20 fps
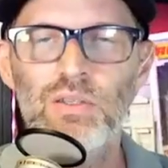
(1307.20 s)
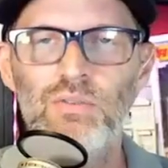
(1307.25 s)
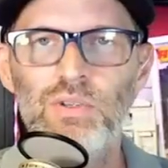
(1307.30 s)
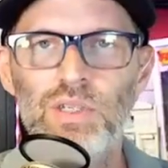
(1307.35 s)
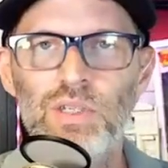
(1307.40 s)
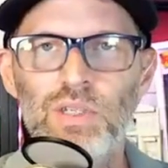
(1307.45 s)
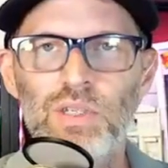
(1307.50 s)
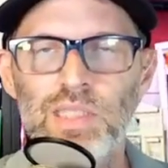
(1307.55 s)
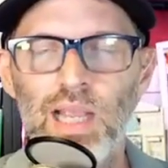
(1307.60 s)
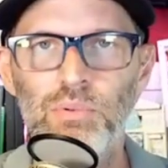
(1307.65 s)
of
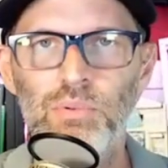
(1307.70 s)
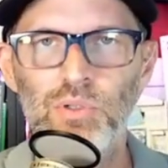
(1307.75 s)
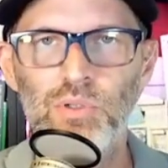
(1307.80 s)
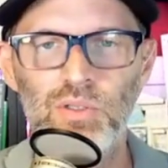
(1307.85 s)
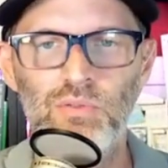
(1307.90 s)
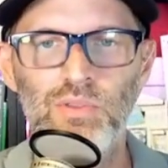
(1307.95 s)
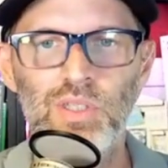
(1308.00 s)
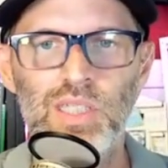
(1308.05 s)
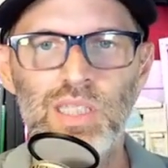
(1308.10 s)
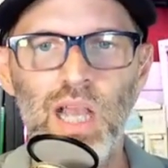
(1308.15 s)
examples
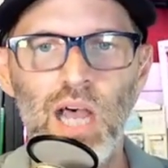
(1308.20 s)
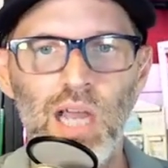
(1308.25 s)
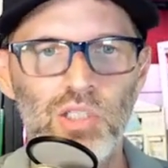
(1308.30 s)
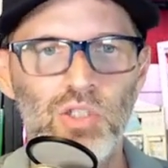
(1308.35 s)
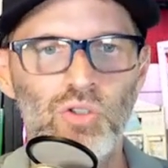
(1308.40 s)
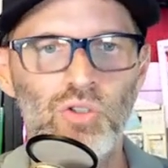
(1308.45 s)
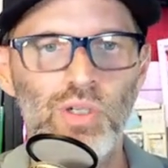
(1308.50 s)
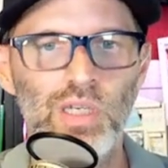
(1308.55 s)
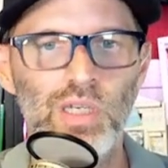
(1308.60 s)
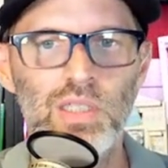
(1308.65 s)
of these hot
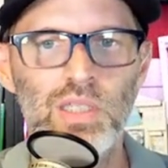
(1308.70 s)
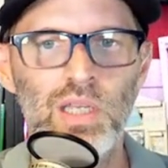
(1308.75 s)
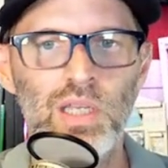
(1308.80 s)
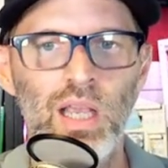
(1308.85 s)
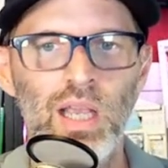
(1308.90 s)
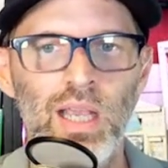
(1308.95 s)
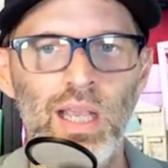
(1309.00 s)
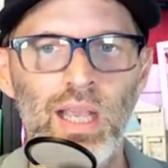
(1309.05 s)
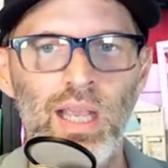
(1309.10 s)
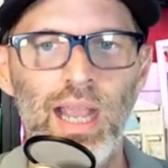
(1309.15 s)
streaks
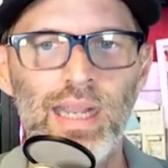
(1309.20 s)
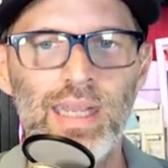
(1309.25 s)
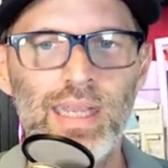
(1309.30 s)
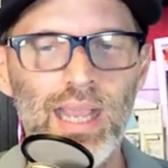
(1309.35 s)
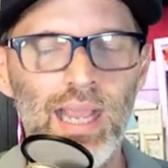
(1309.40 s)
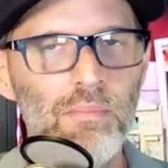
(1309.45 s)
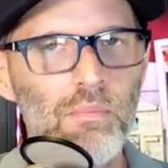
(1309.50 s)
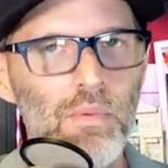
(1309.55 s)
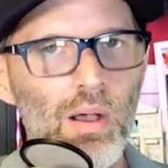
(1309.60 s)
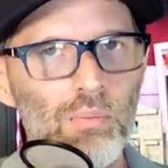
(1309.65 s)
and
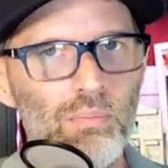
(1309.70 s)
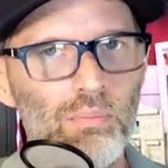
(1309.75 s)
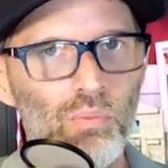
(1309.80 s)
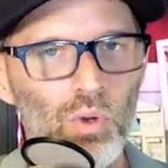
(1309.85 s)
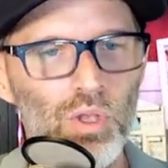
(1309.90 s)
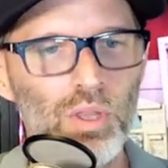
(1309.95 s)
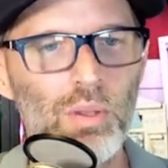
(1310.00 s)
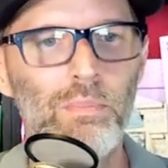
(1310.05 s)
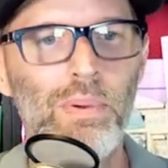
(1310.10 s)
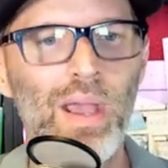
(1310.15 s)
came up
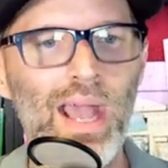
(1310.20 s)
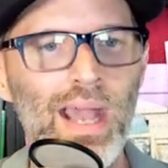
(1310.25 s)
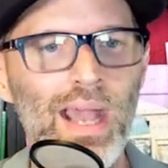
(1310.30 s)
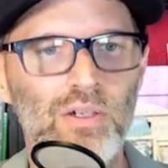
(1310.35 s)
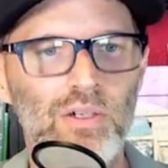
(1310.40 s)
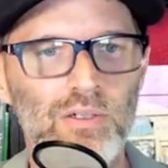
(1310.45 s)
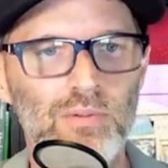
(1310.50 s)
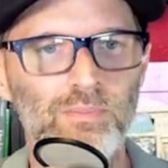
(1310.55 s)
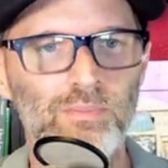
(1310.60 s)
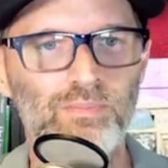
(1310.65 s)
with a
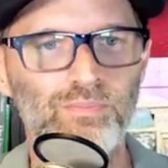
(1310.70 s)
pattern.